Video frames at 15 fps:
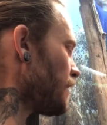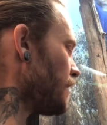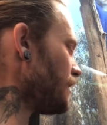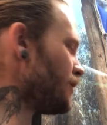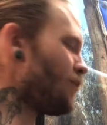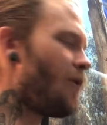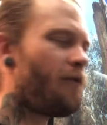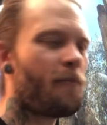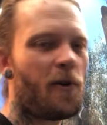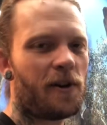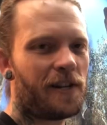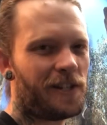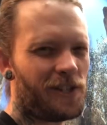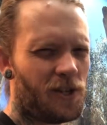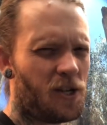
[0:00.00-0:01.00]
dwarf
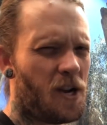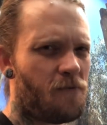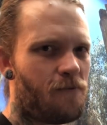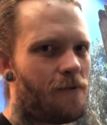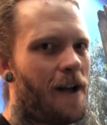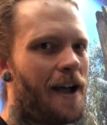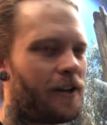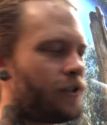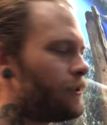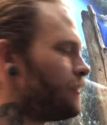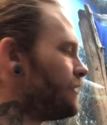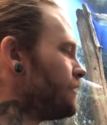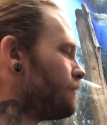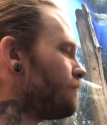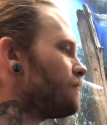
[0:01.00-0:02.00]
monitors in general,
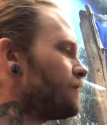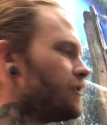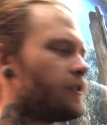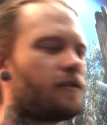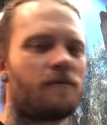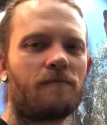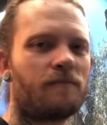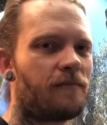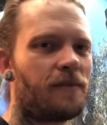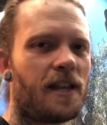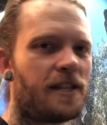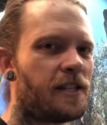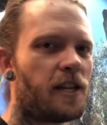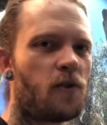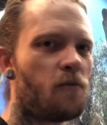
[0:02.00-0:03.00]
actually, they
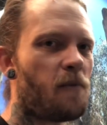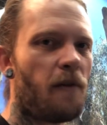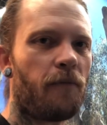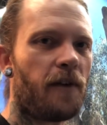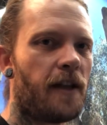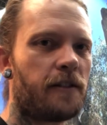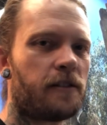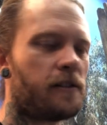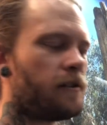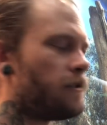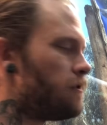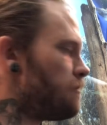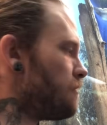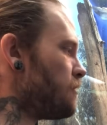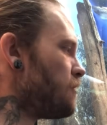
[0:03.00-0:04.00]
tickle my fancy.
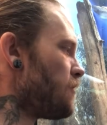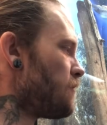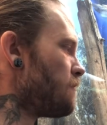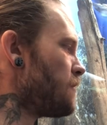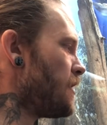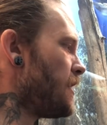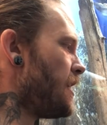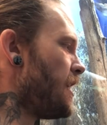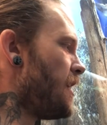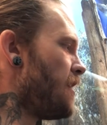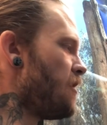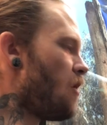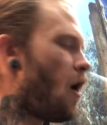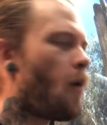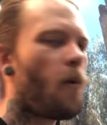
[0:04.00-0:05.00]
And,
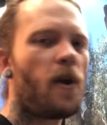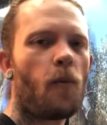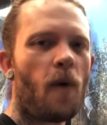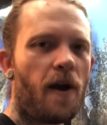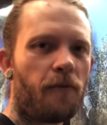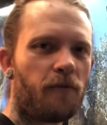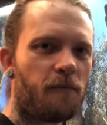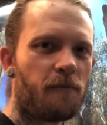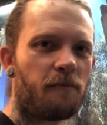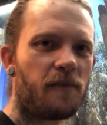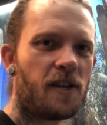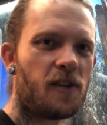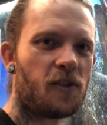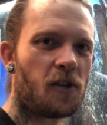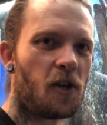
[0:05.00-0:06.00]
I went away from them
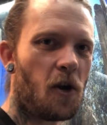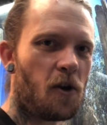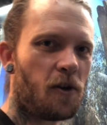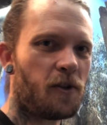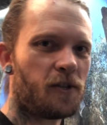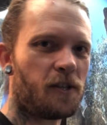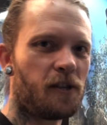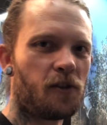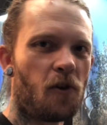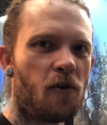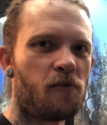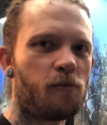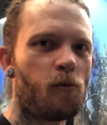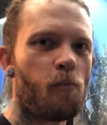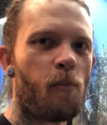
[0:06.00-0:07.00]
years ago because of these
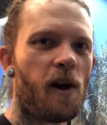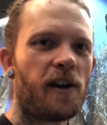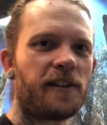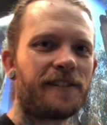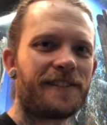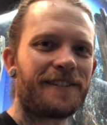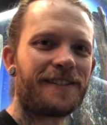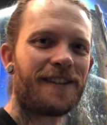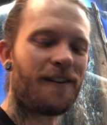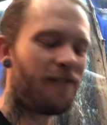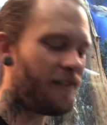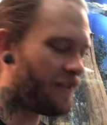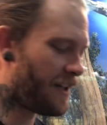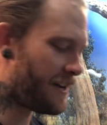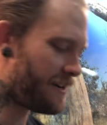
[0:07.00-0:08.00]
horrible bugs and stuff
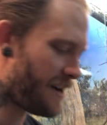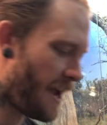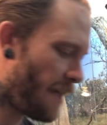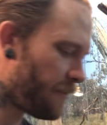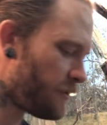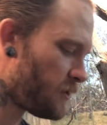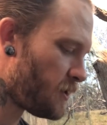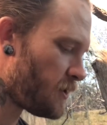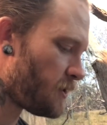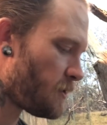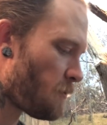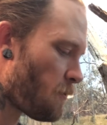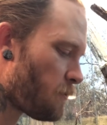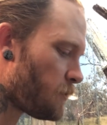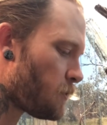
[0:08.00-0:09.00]
like that, and allergies
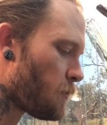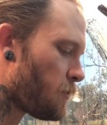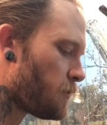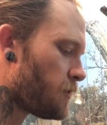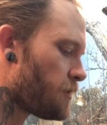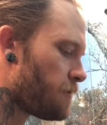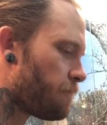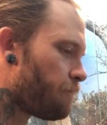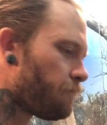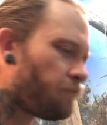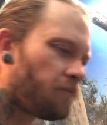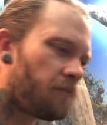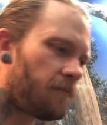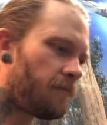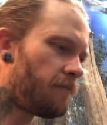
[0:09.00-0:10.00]
and all sorts. And
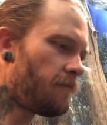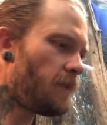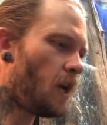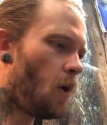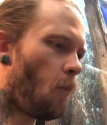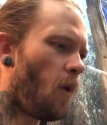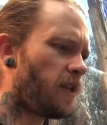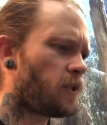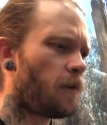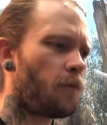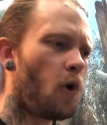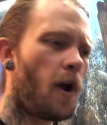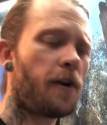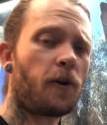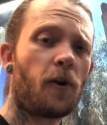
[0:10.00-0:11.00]
once I've
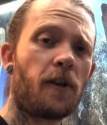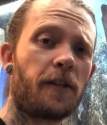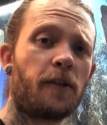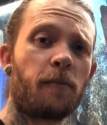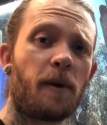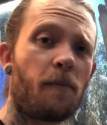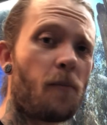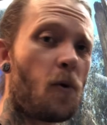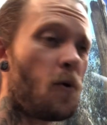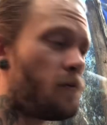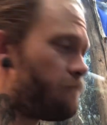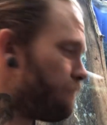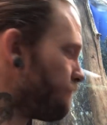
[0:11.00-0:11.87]
kind of got a little bit more,